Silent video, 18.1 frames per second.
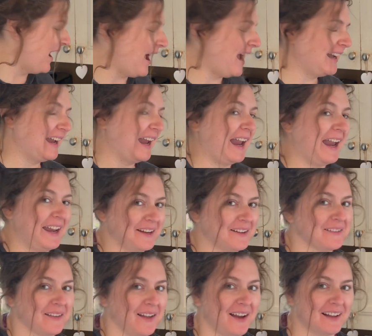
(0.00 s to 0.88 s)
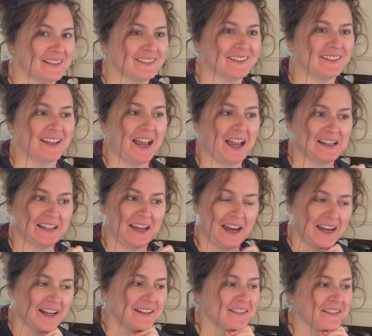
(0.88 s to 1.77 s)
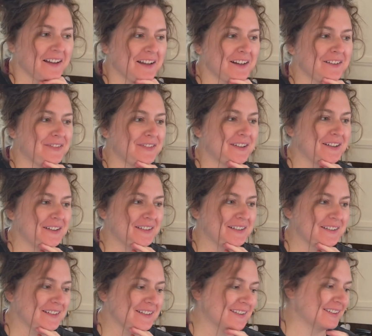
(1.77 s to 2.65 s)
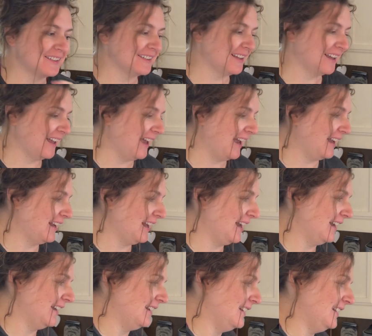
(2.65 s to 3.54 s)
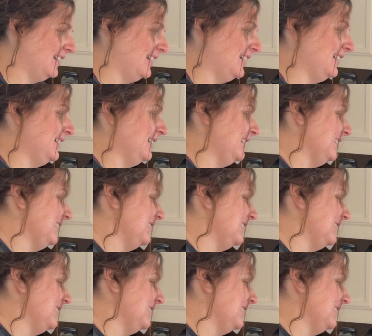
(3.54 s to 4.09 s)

I ate a lot. I ate a lot of foods, and I ate